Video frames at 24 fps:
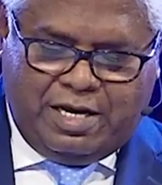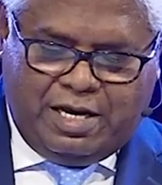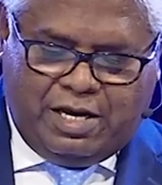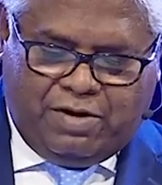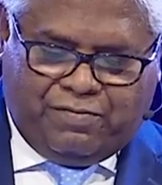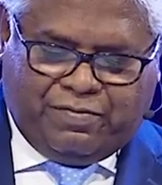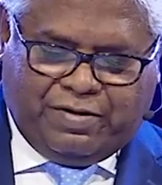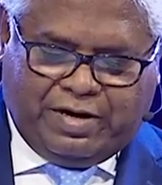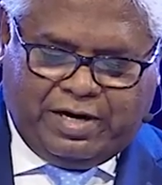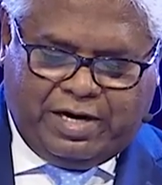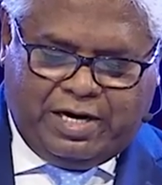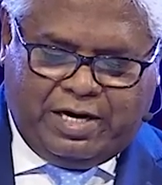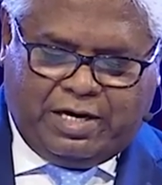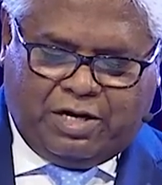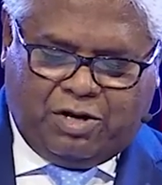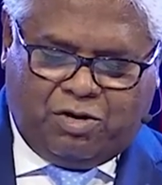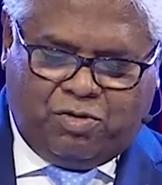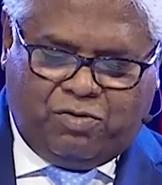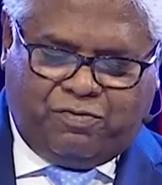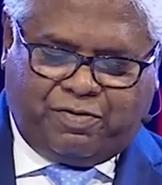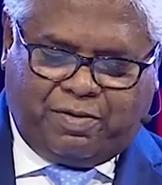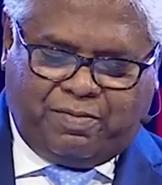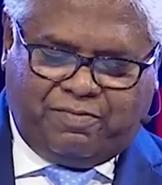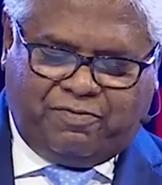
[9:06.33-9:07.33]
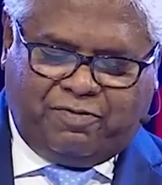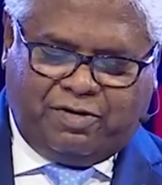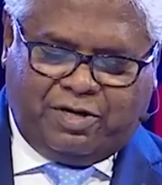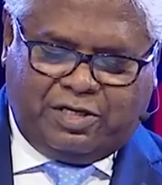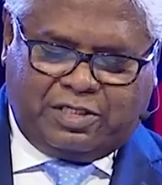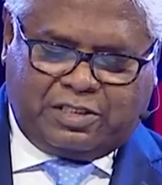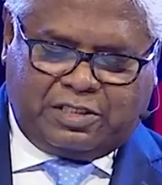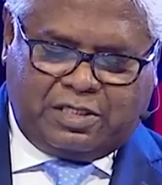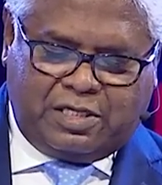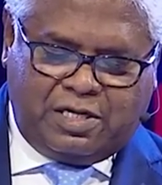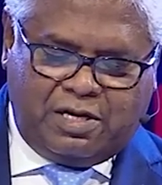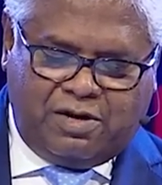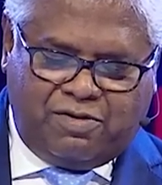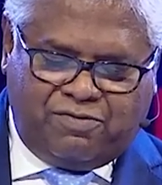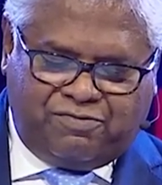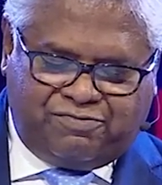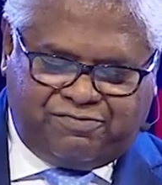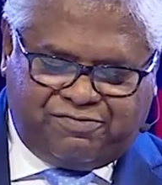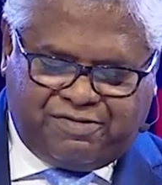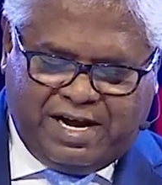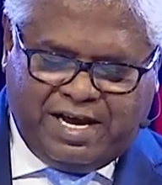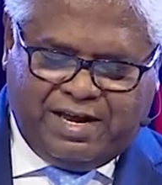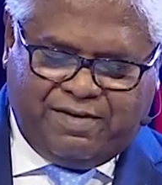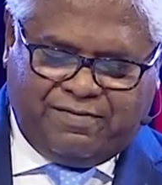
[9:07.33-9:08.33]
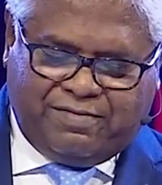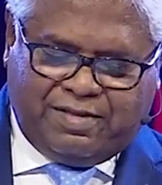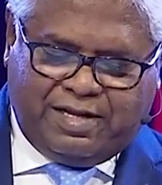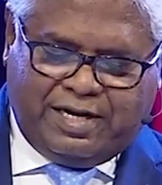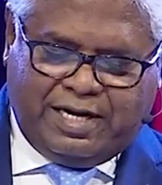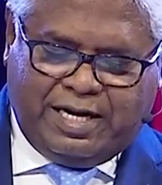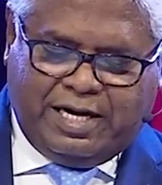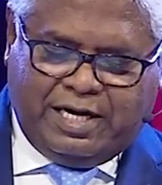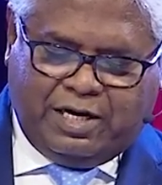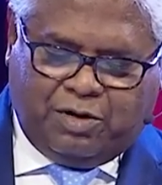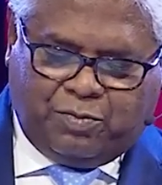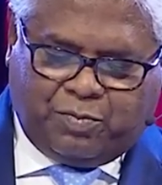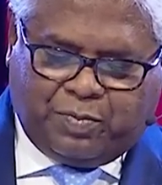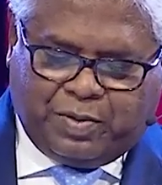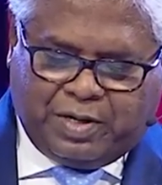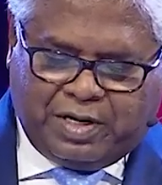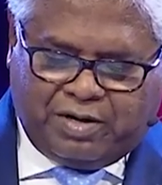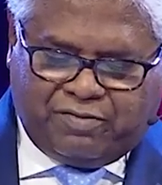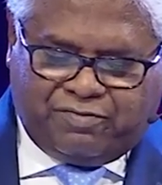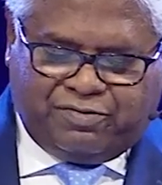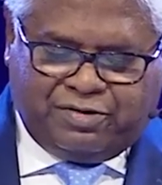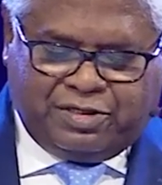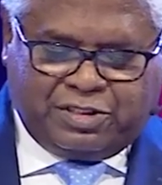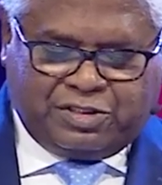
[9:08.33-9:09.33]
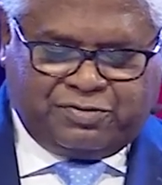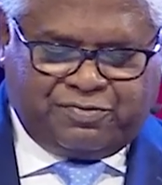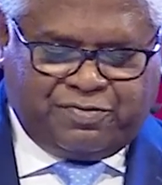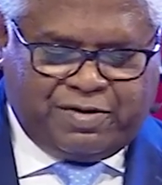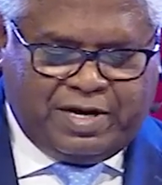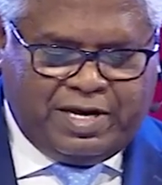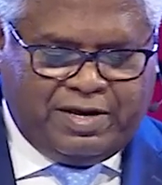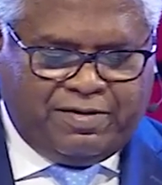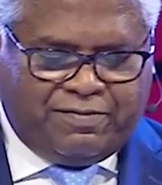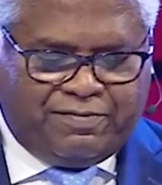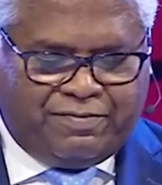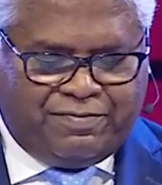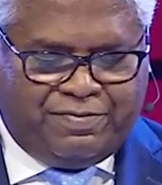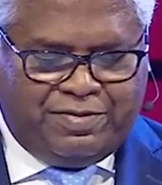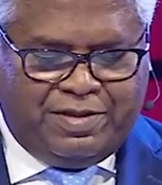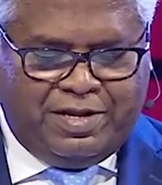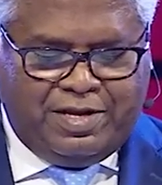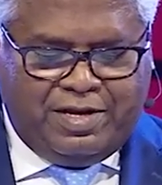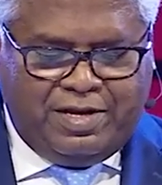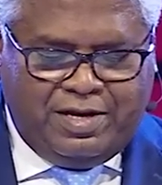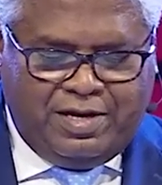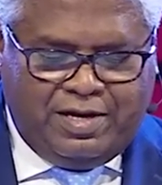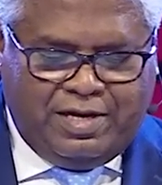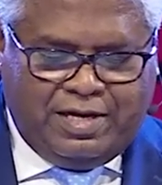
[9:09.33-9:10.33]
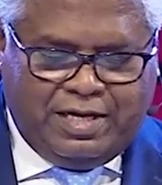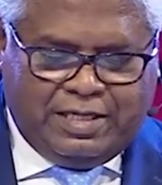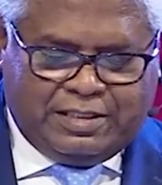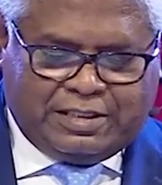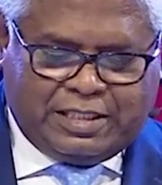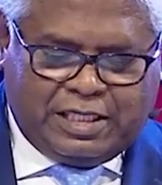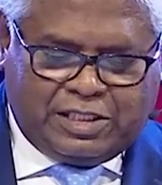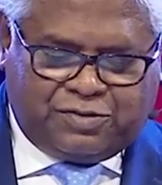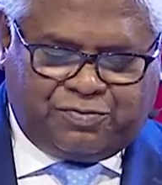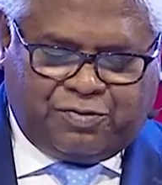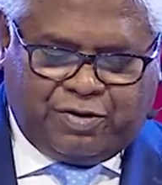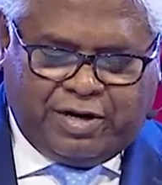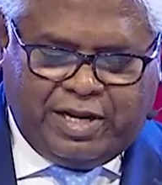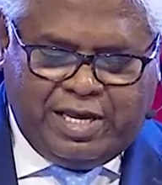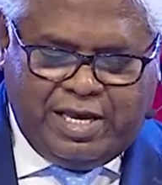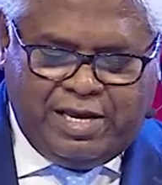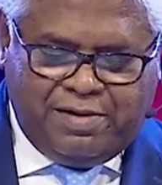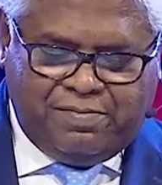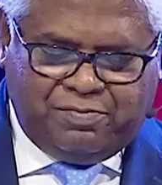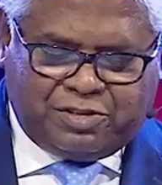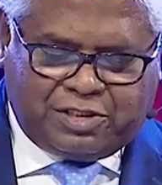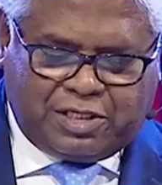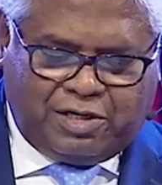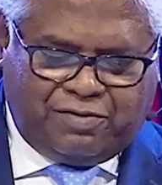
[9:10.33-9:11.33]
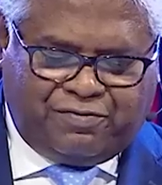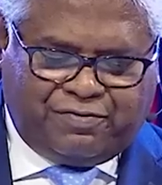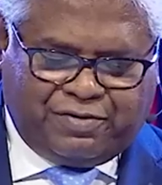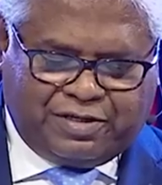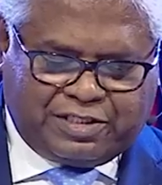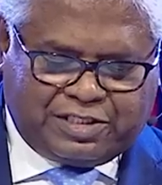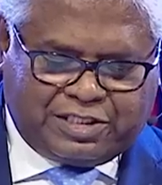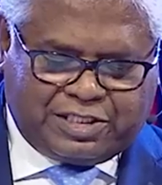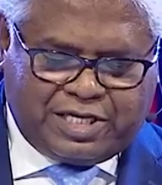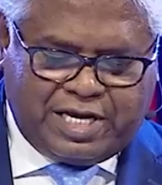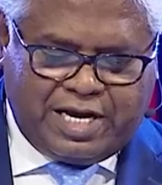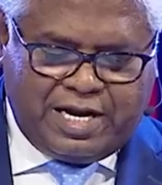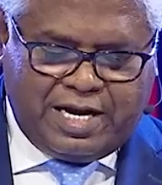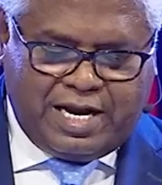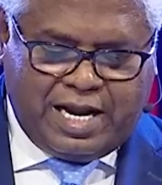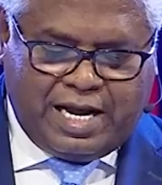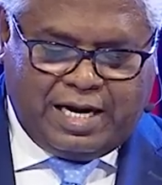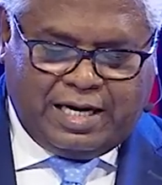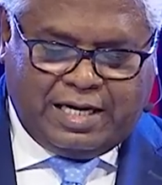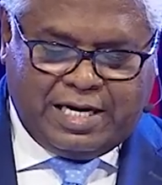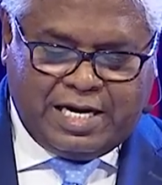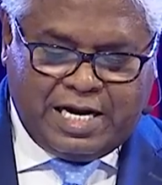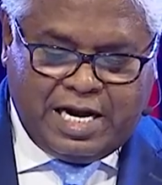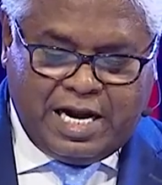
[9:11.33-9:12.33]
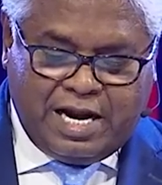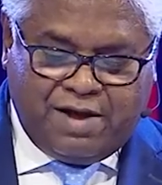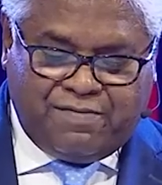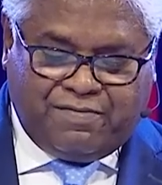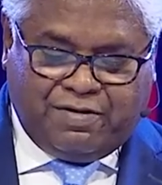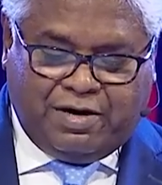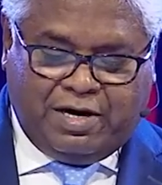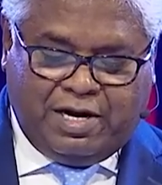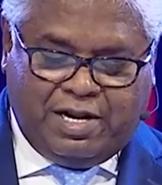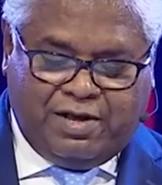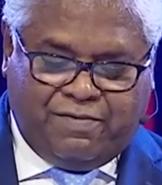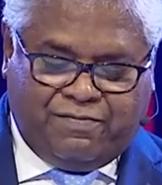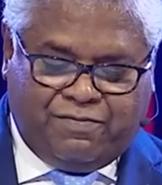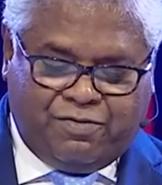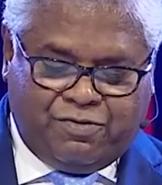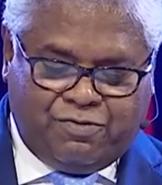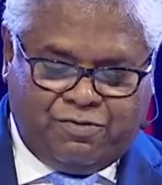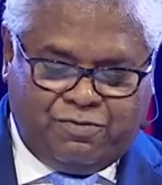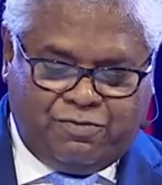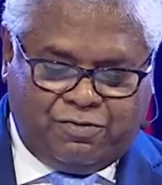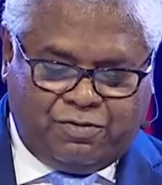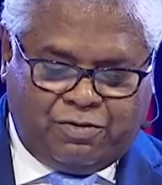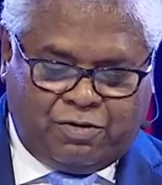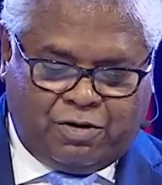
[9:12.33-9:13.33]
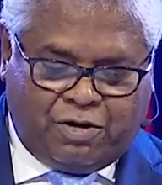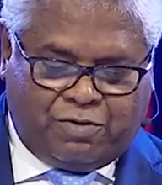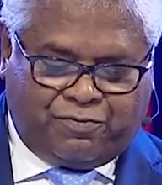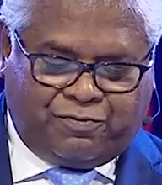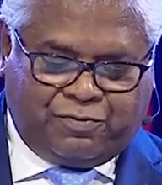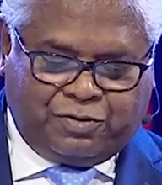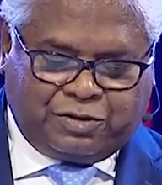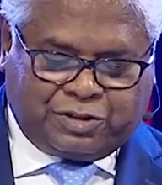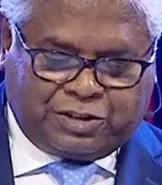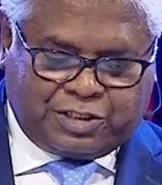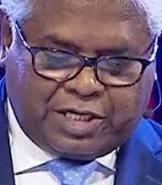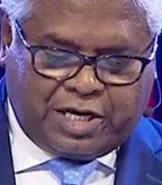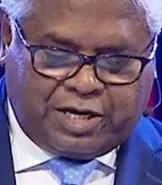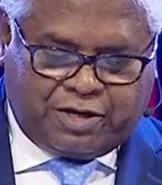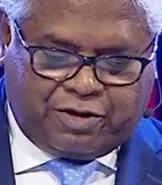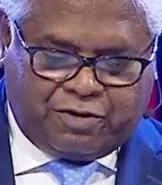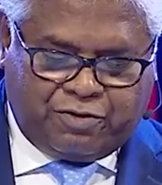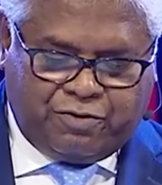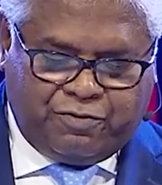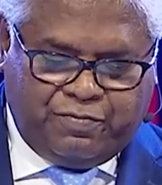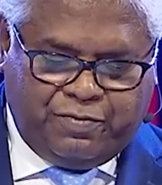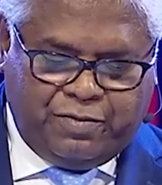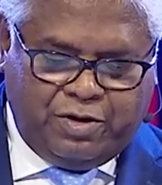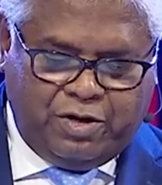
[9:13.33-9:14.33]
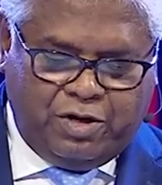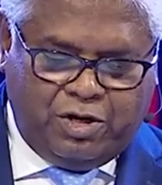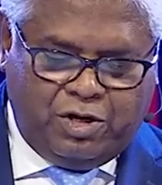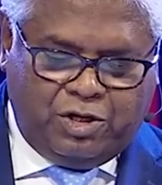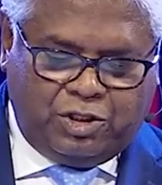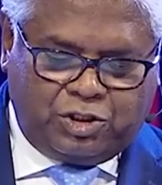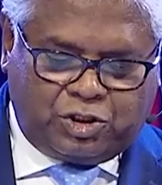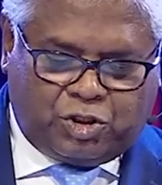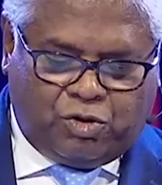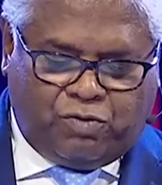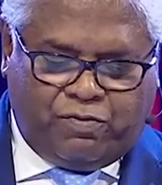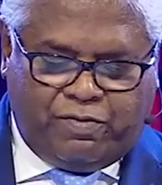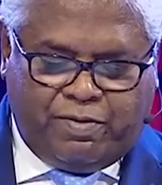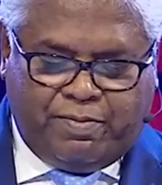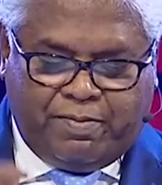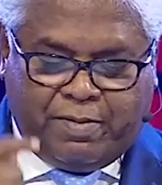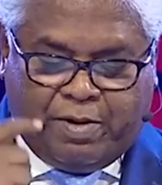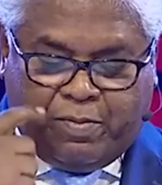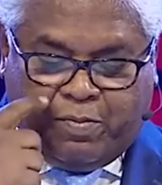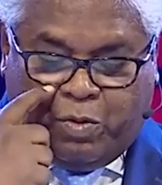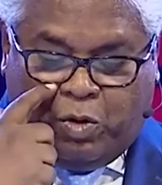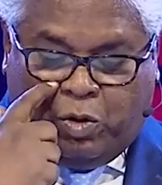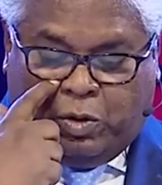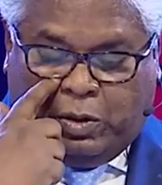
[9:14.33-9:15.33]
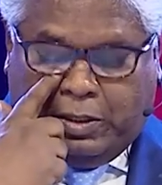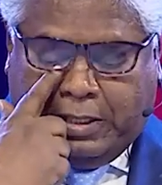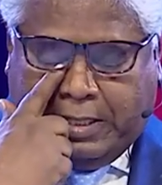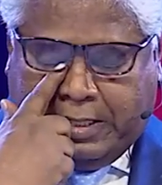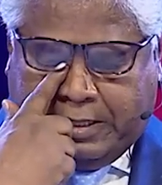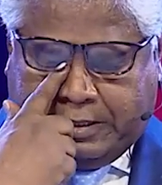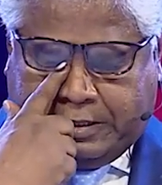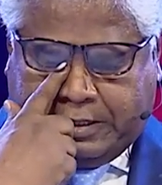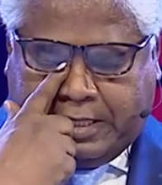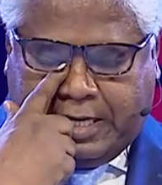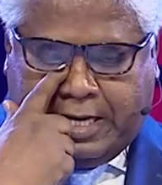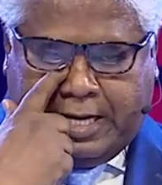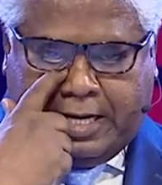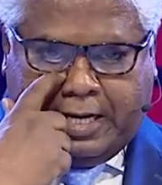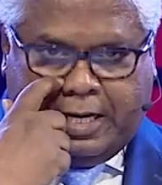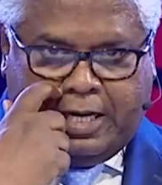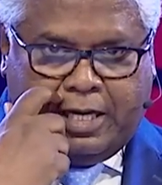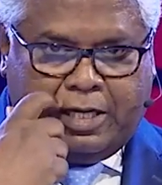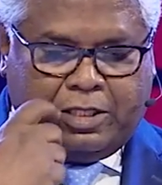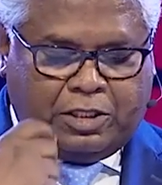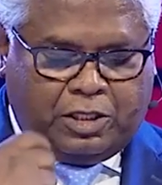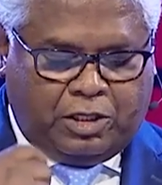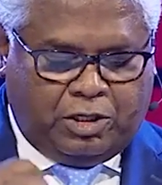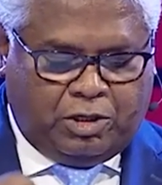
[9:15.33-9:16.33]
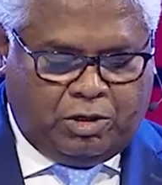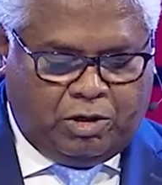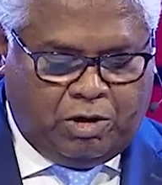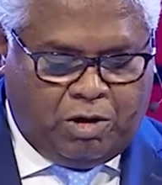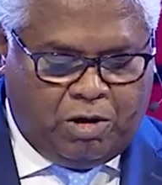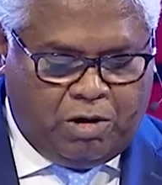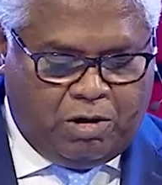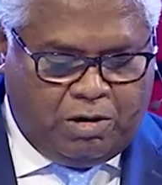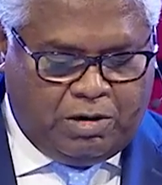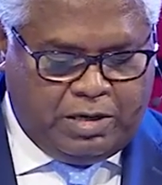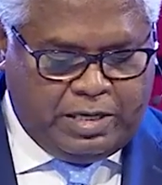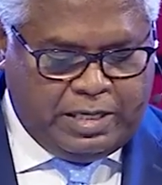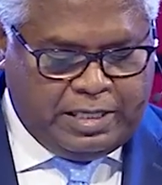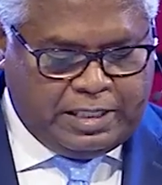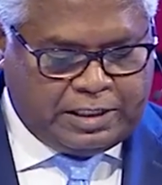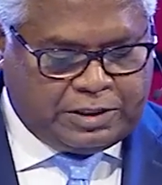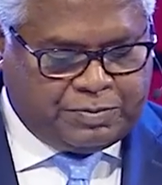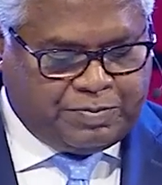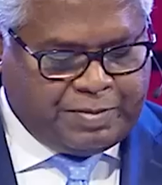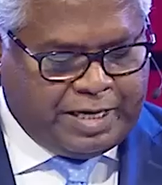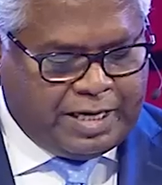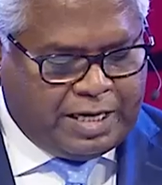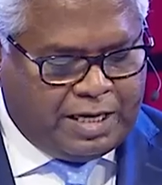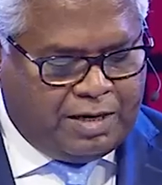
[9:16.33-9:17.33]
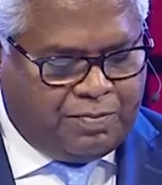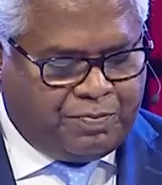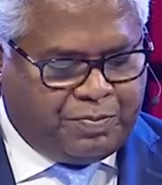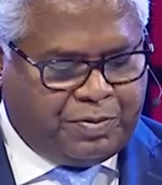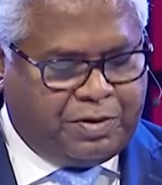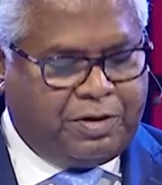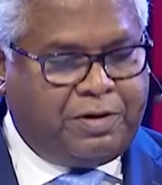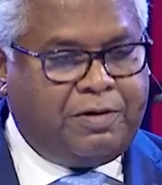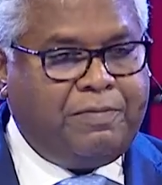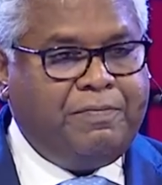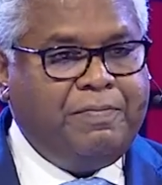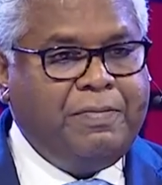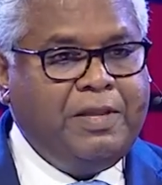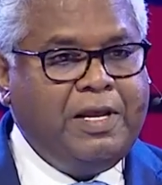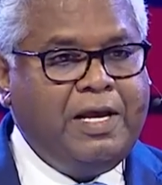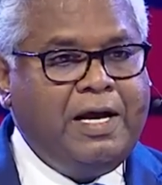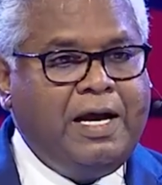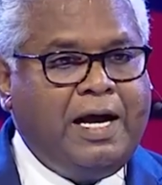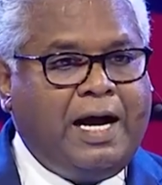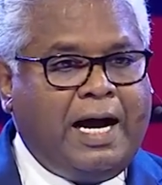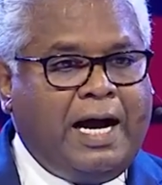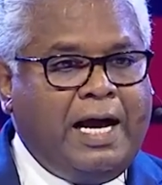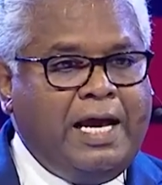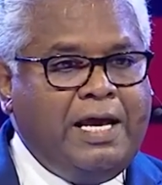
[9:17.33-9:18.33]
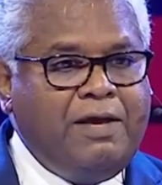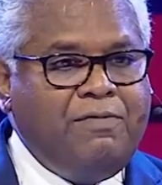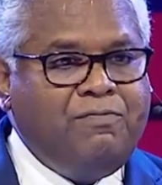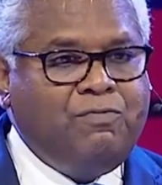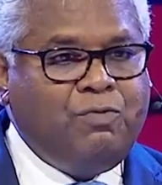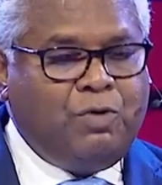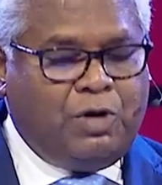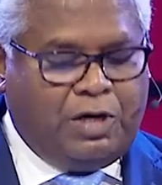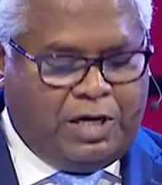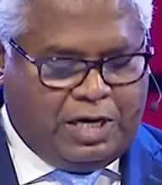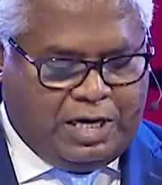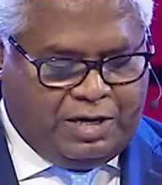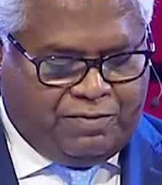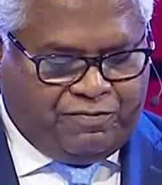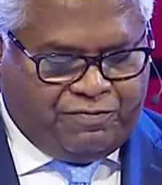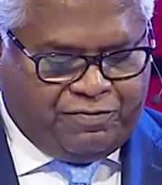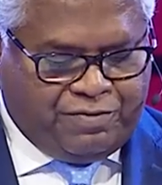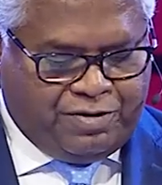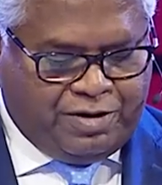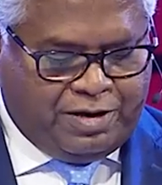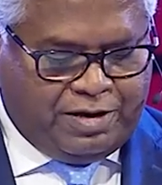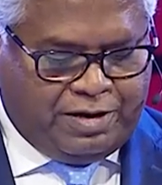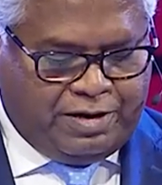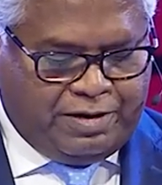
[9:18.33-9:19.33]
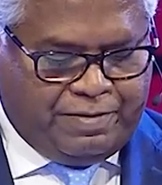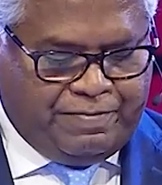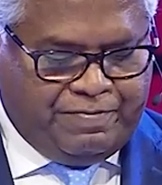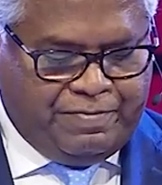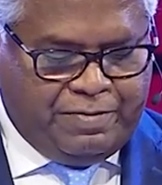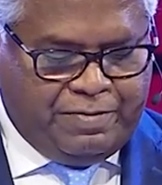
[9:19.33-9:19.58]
If I read to you from verse five, the later part of verse five, it says, "For he himself has said, I'll never leave you, nor forsake you. So we may boldly say, the Lord is my helper. I will not fear.